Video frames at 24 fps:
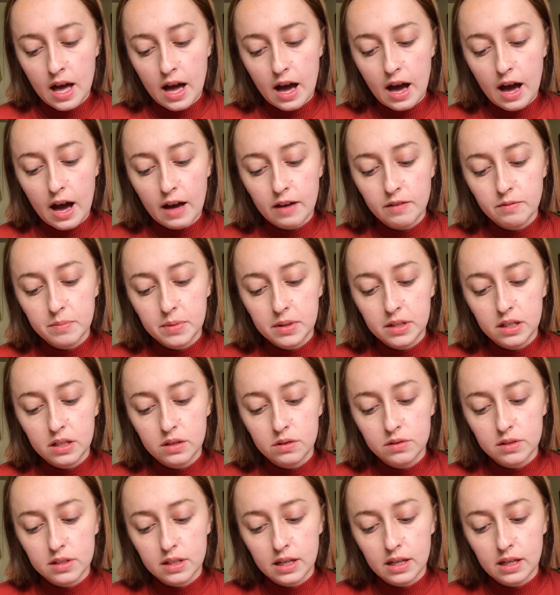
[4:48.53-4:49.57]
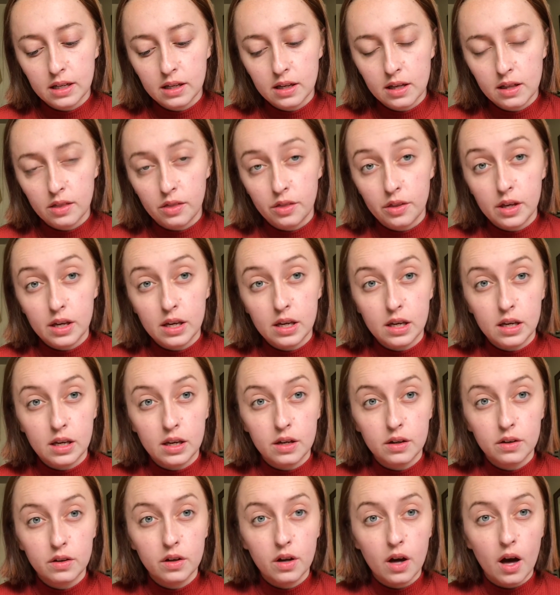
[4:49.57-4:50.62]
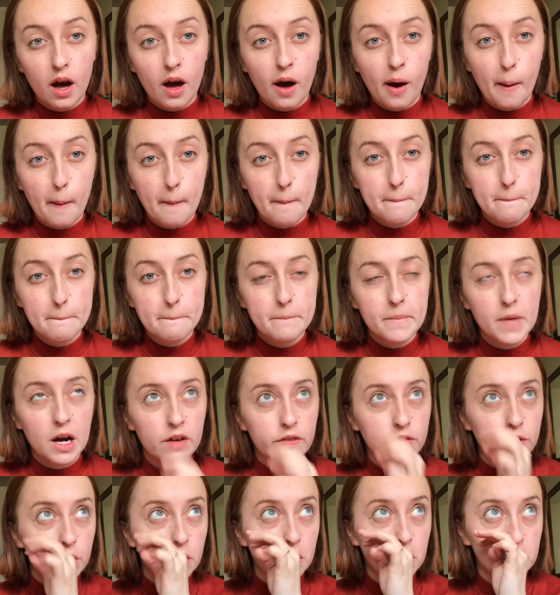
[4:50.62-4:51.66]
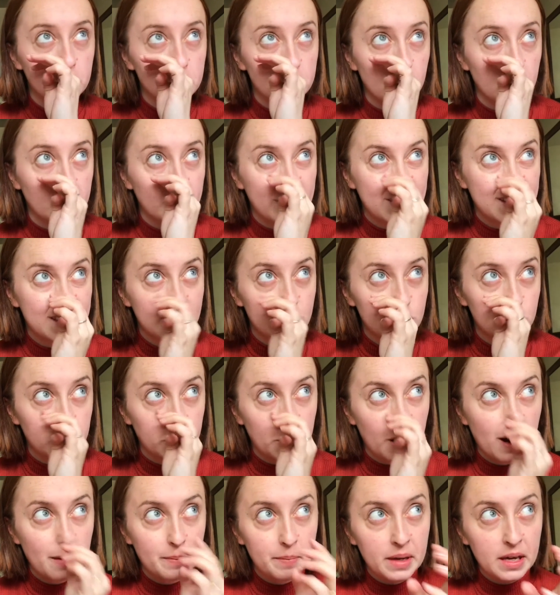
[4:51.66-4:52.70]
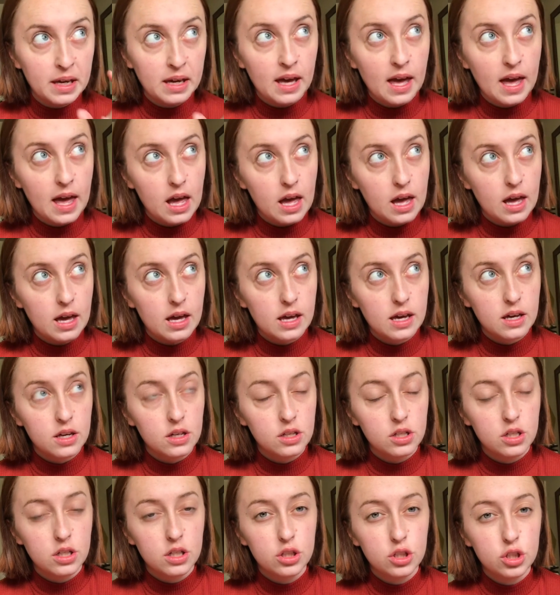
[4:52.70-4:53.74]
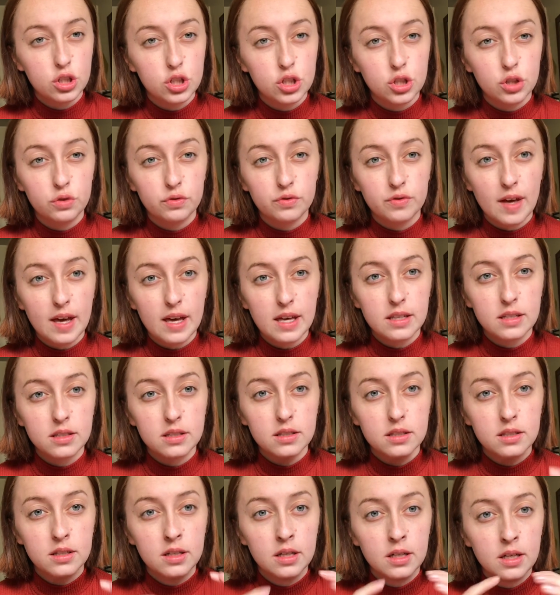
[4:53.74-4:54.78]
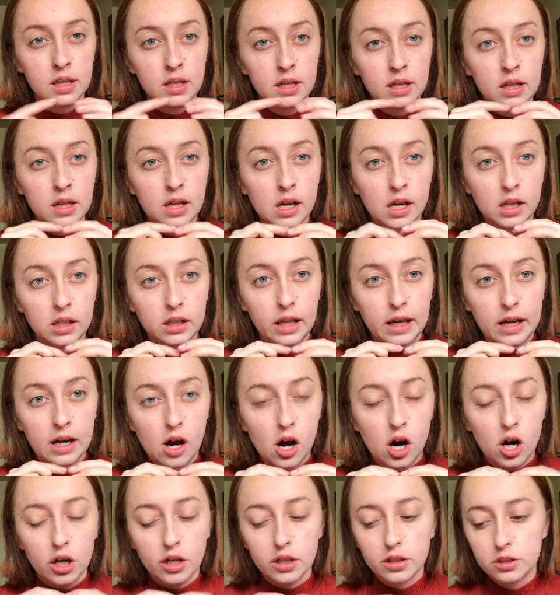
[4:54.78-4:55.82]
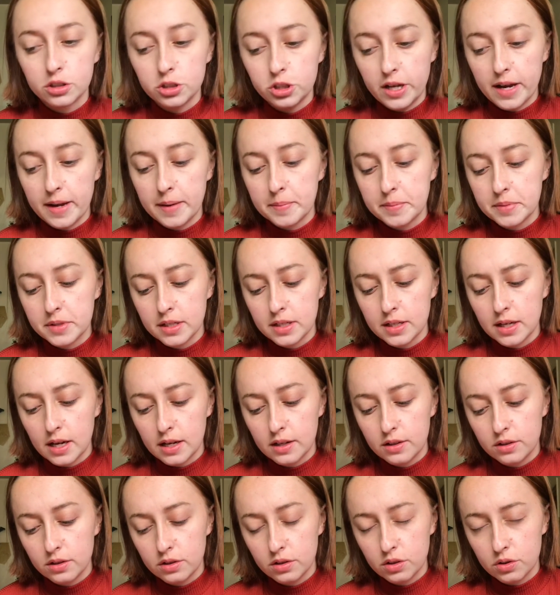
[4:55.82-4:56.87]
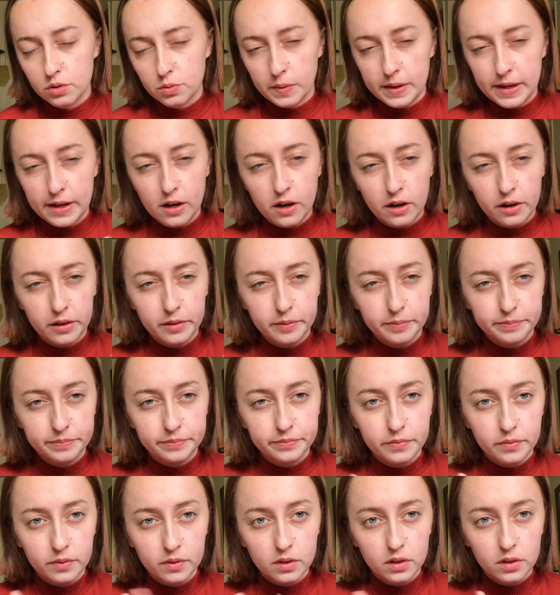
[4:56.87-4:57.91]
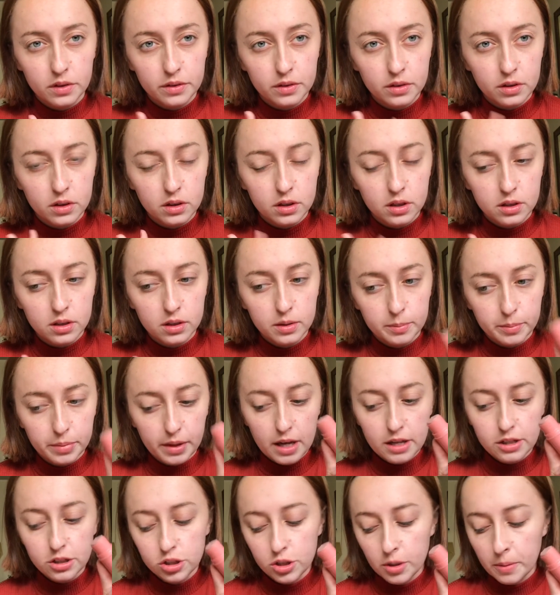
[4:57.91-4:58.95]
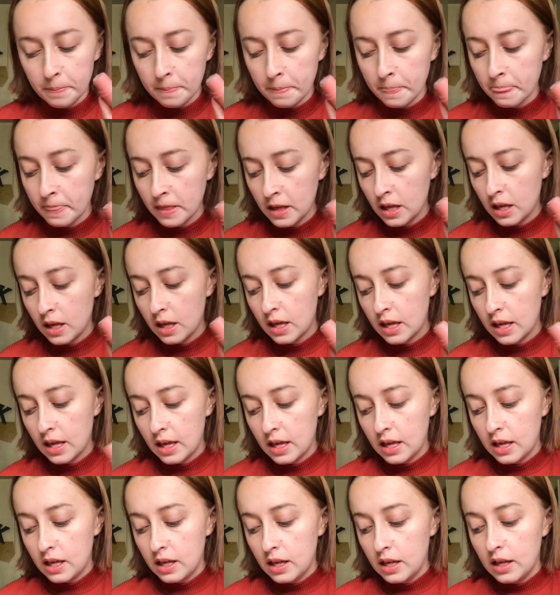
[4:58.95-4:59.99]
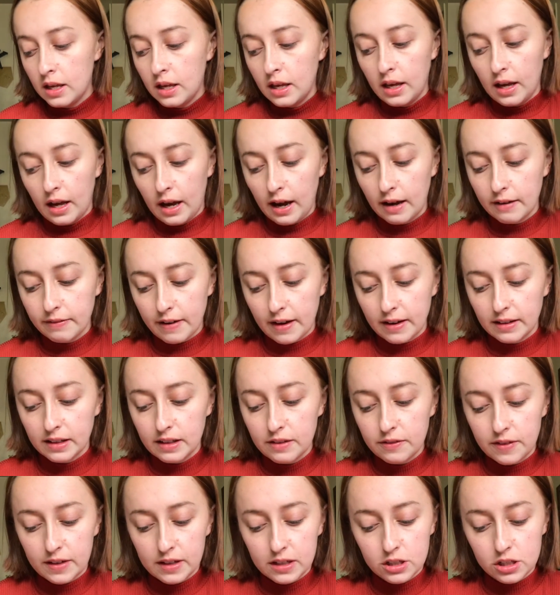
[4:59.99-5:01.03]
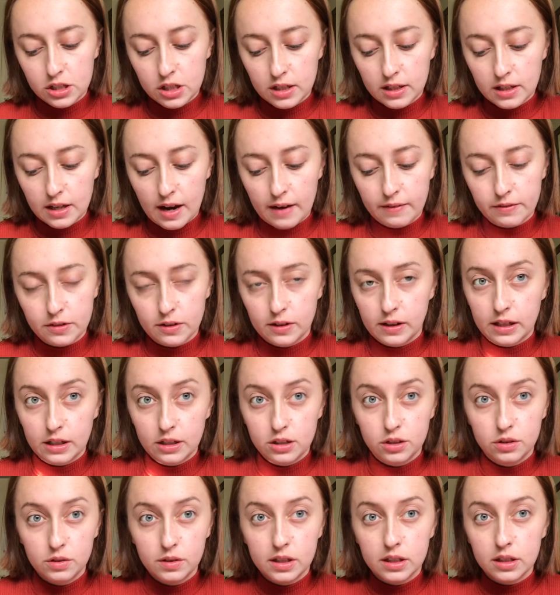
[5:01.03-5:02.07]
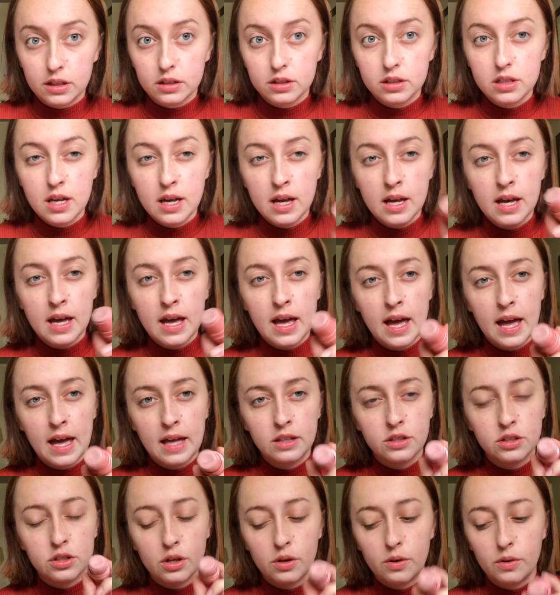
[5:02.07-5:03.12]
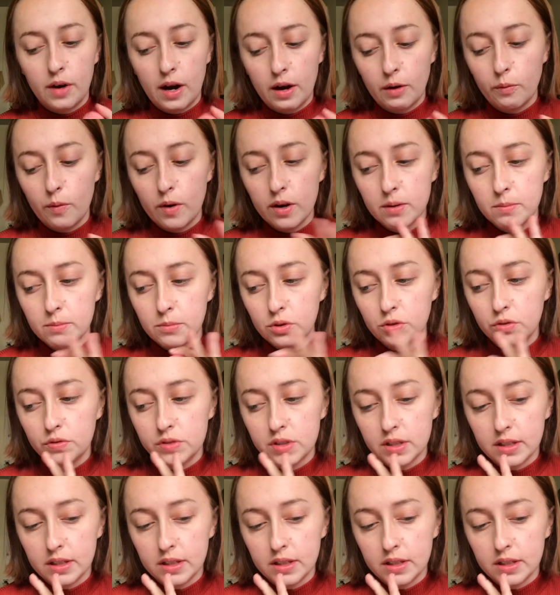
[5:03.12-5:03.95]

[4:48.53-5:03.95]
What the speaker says: I've been using the, a few years ago my sister got me a Too-Faced heart-shaped sweetheart blush. I finally finished it after like 2 years, and so I want to move to